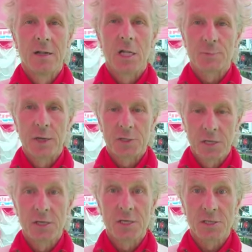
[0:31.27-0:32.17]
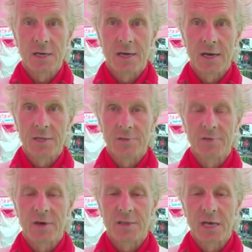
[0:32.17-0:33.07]
especially this Dakar is
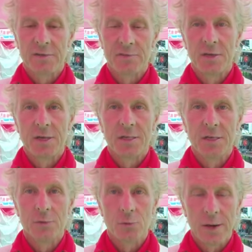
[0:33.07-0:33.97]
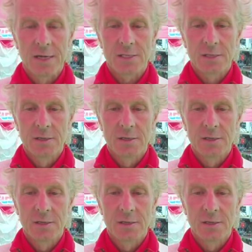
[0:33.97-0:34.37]
very tough, they needed to rest.